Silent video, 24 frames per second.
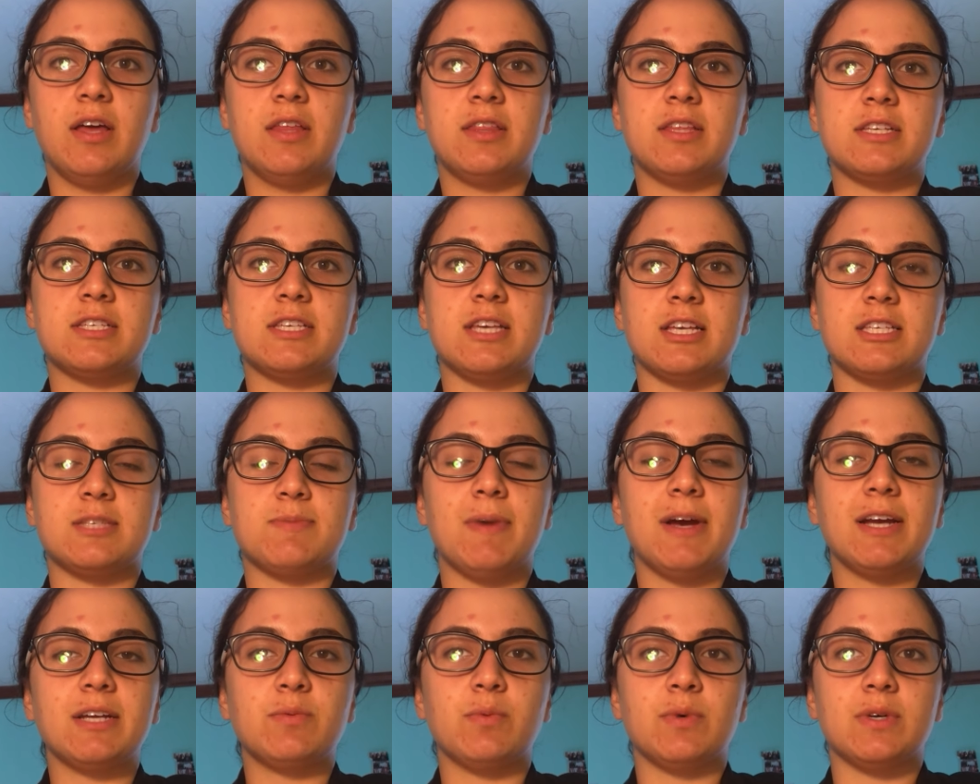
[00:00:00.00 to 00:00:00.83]
The
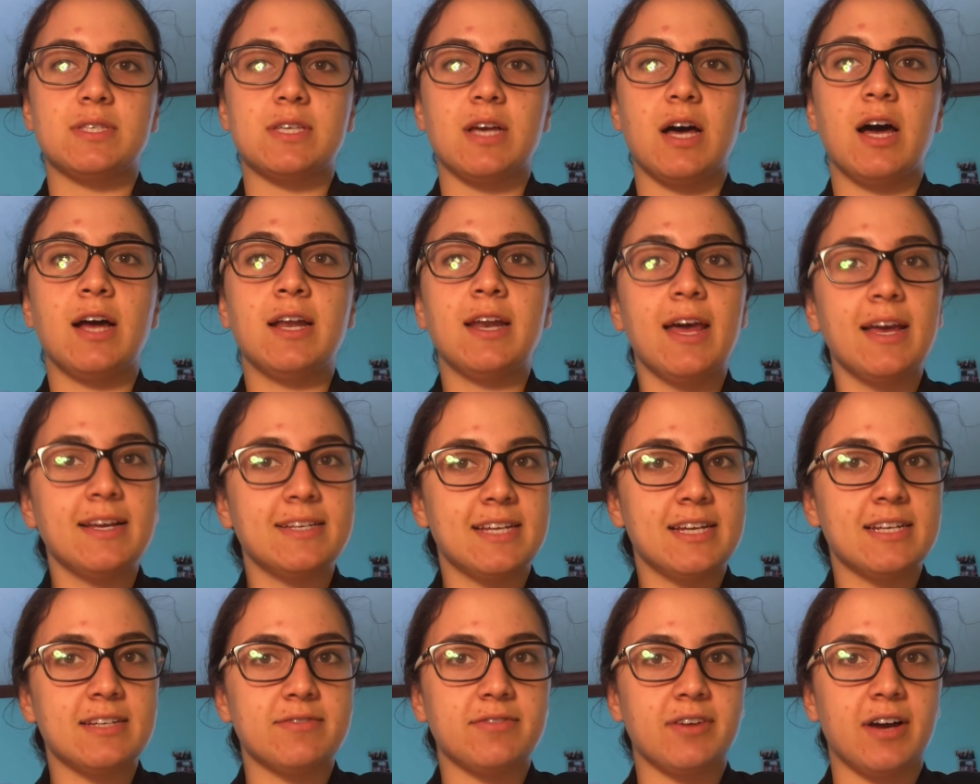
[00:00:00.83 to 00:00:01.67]
suspect was
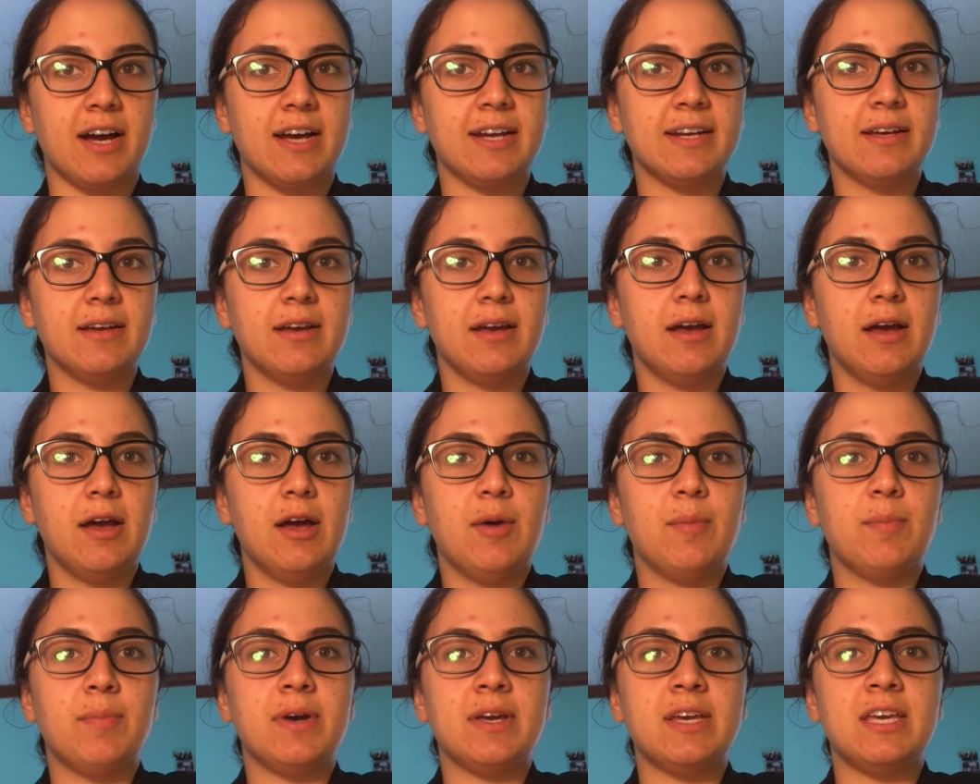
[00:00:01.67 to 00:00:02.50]
unidentified,
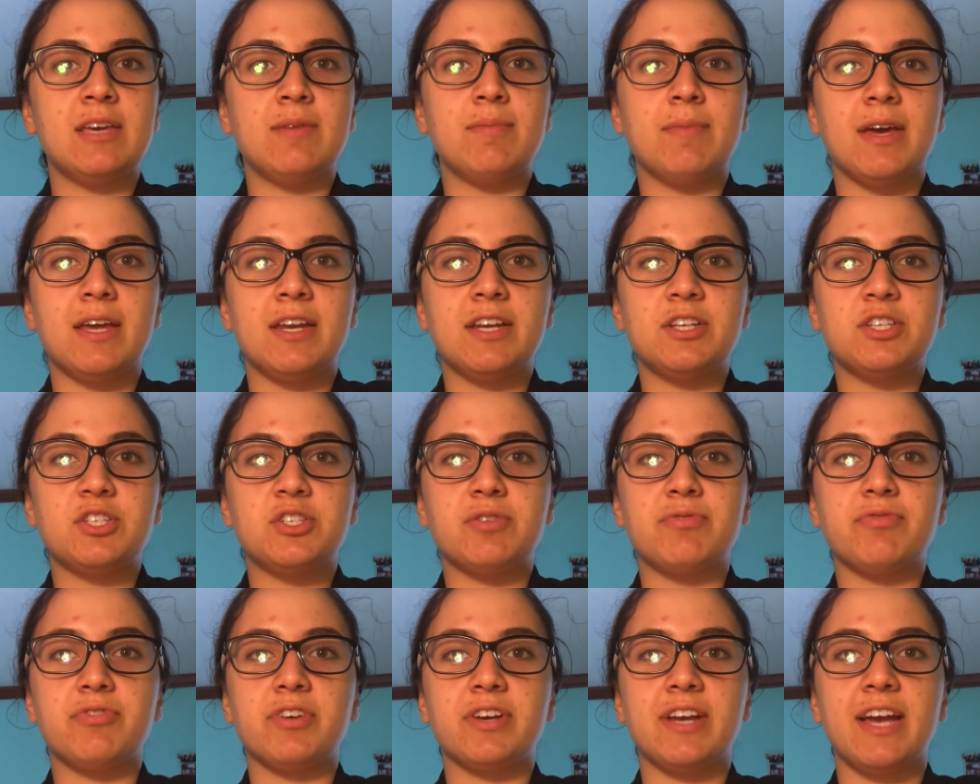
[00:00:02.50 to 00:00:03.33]
but he managed
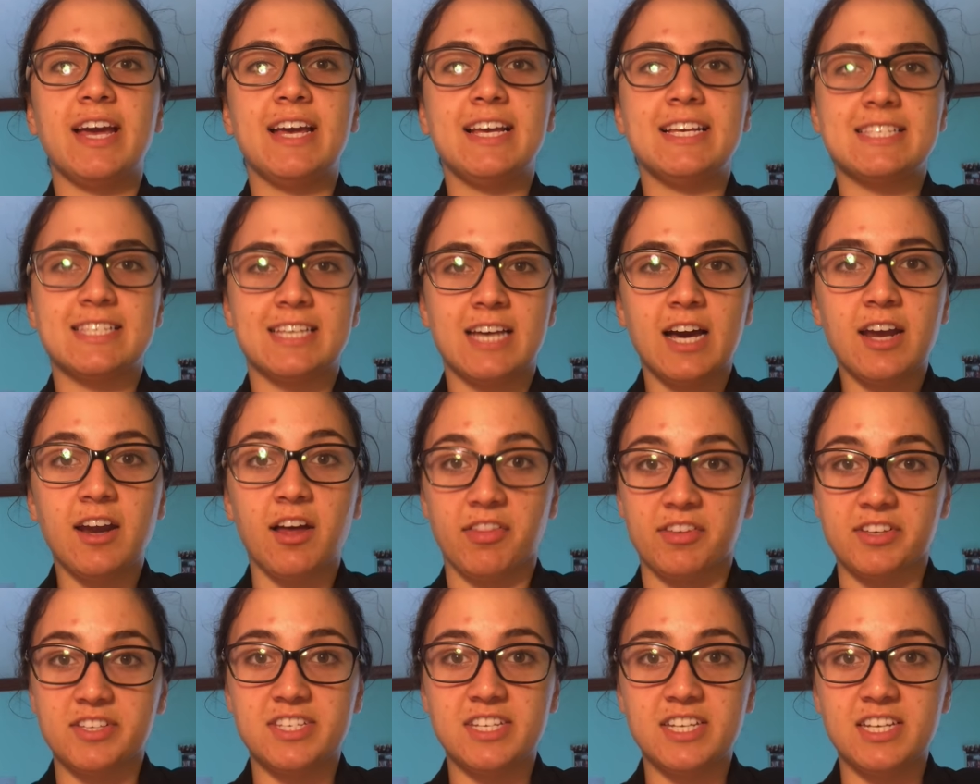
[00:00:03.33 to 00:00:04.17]
to forget his gun on
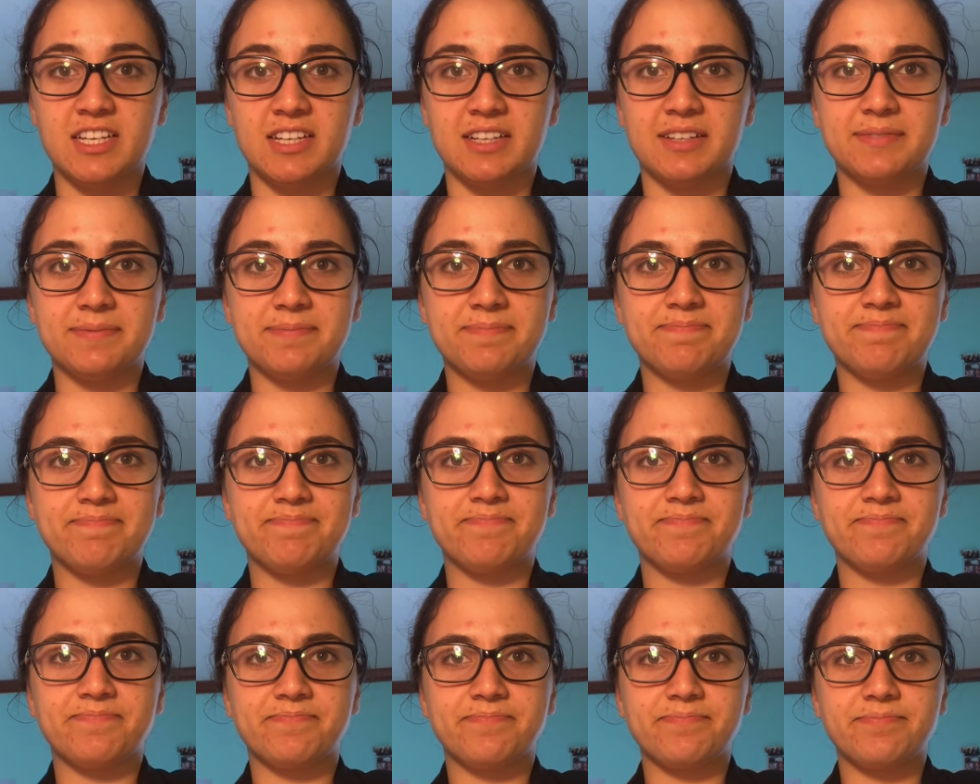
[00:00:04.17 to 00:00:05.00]
the scene.
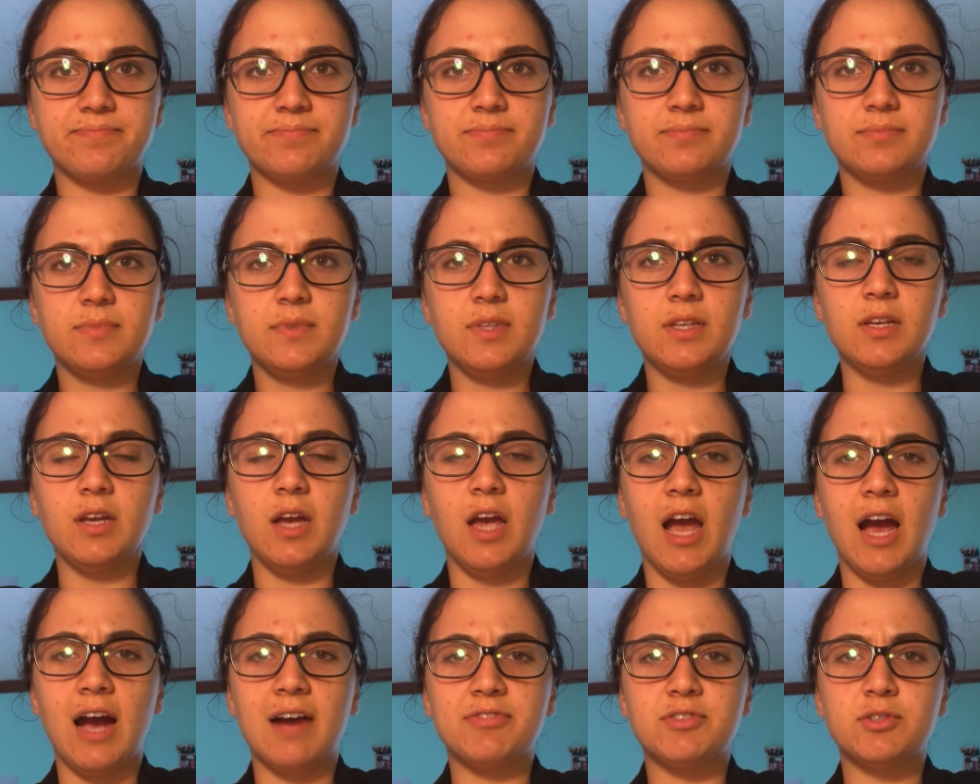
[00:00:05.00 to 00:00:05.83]

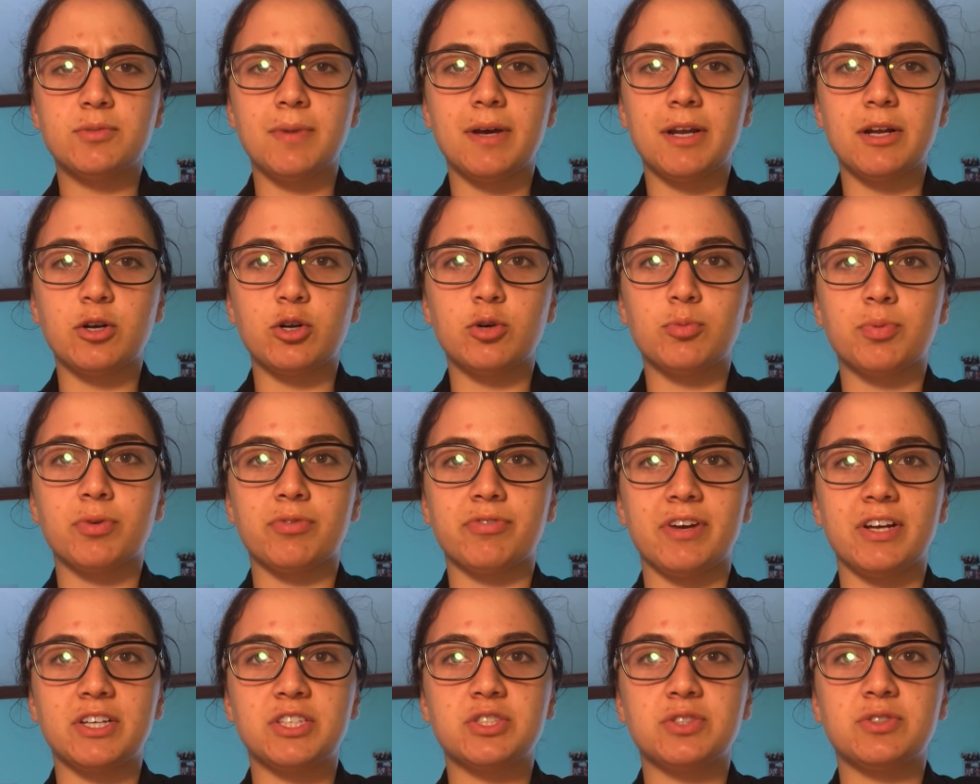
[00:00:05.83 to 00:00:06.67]
After medical
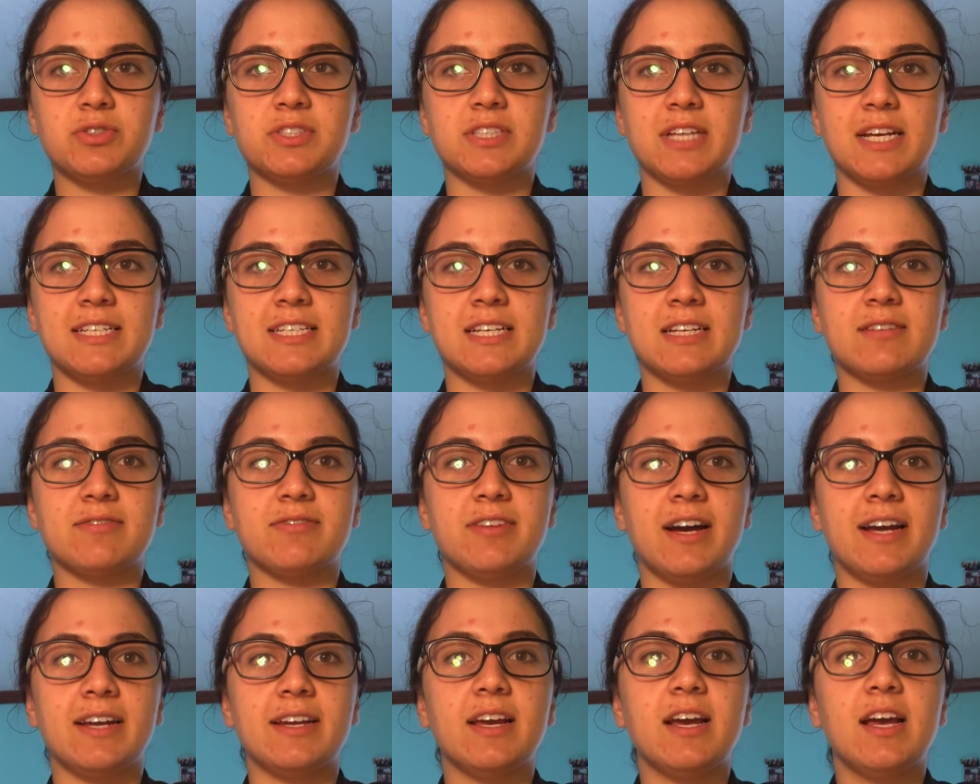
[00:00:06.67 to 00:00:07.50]
professionals
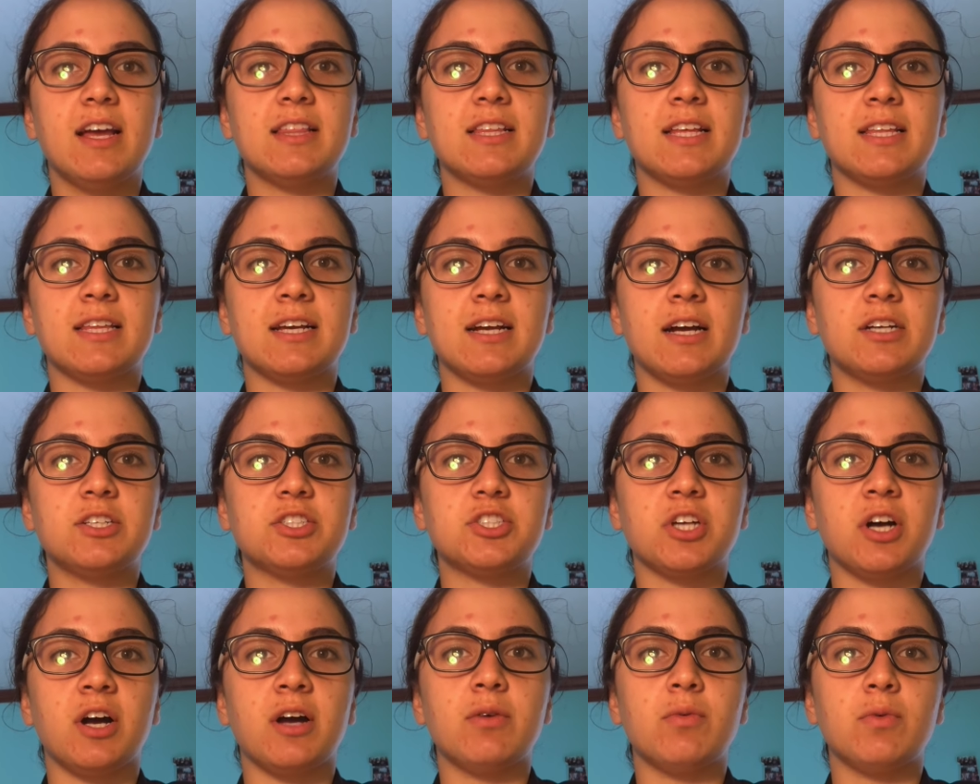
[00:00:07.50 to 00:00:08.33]
identified that the
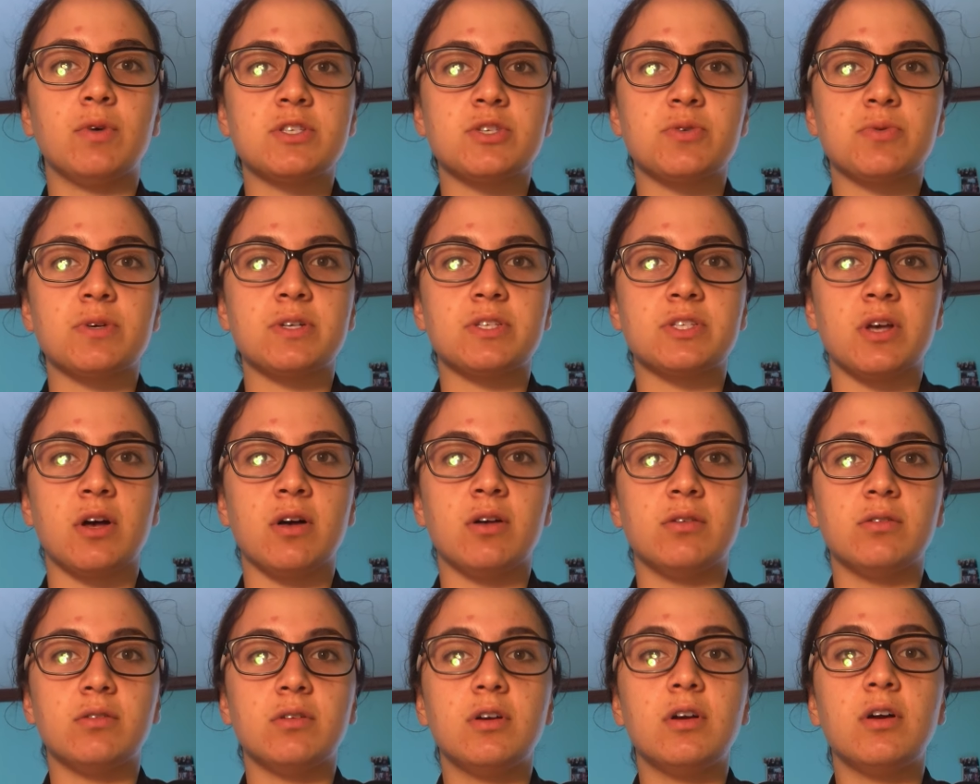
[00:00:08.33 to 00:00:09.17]
gunshot was a
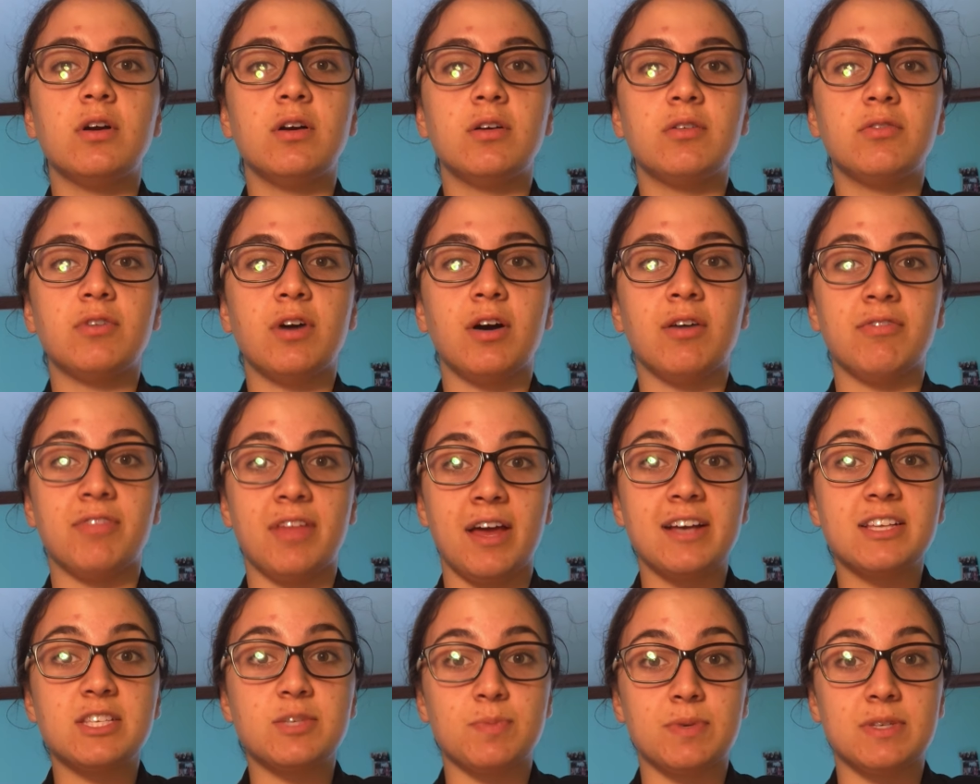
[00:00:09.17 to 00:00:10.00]
result of
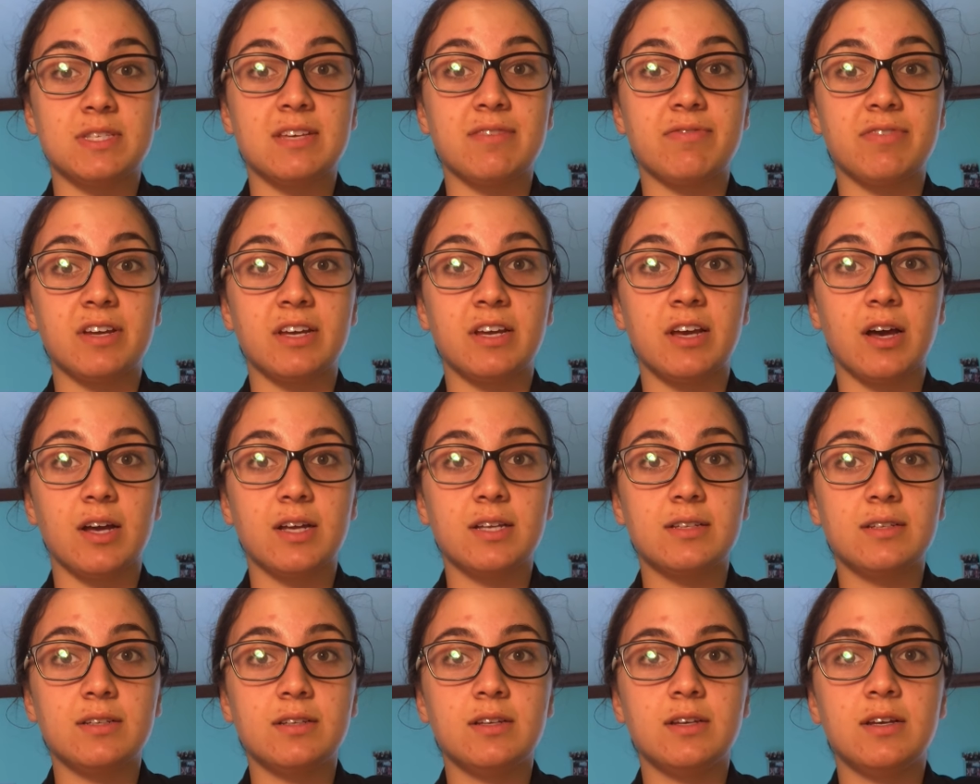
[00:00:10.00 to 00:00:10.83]
that specific
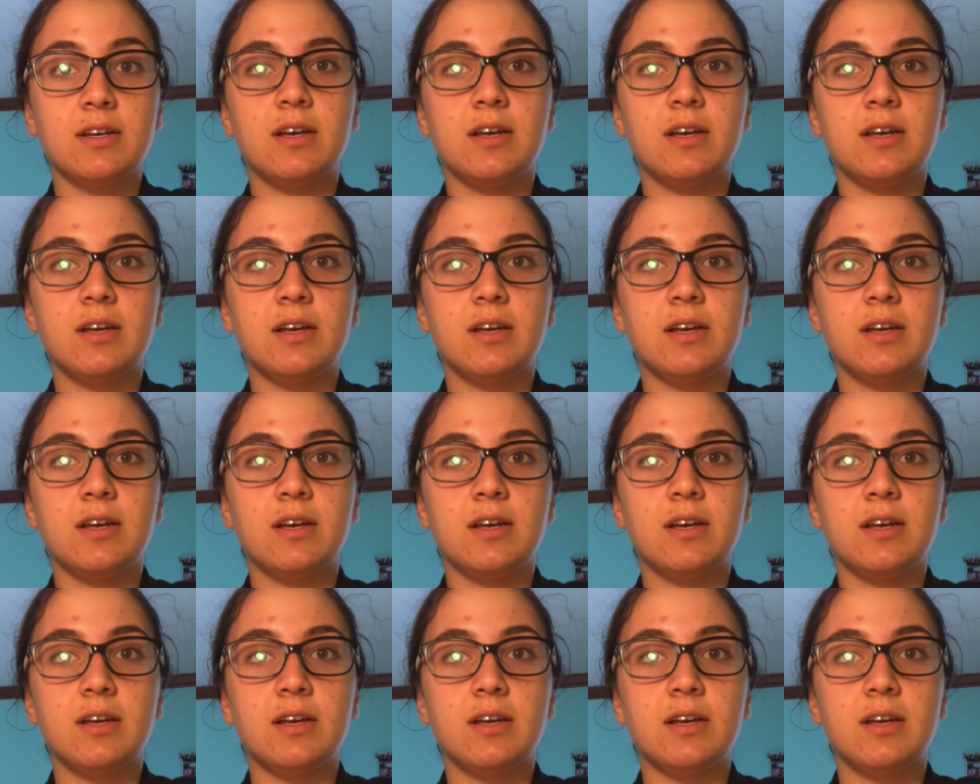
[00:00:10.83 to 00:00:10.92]
gun,